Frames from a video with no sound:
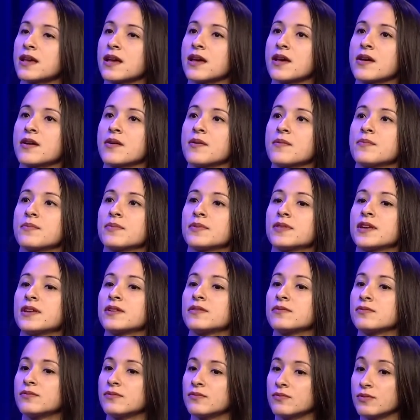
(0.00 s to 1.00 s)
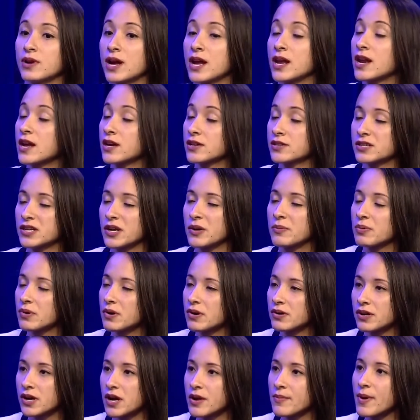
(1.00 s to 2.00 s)
then ran actually a
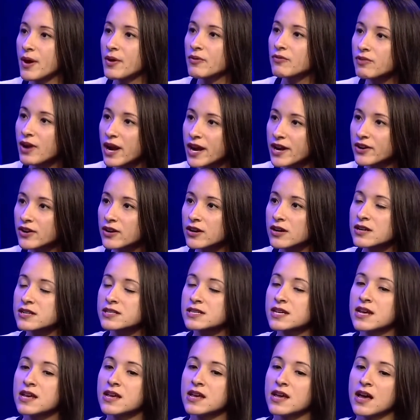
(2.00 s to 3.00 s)
program at Rikers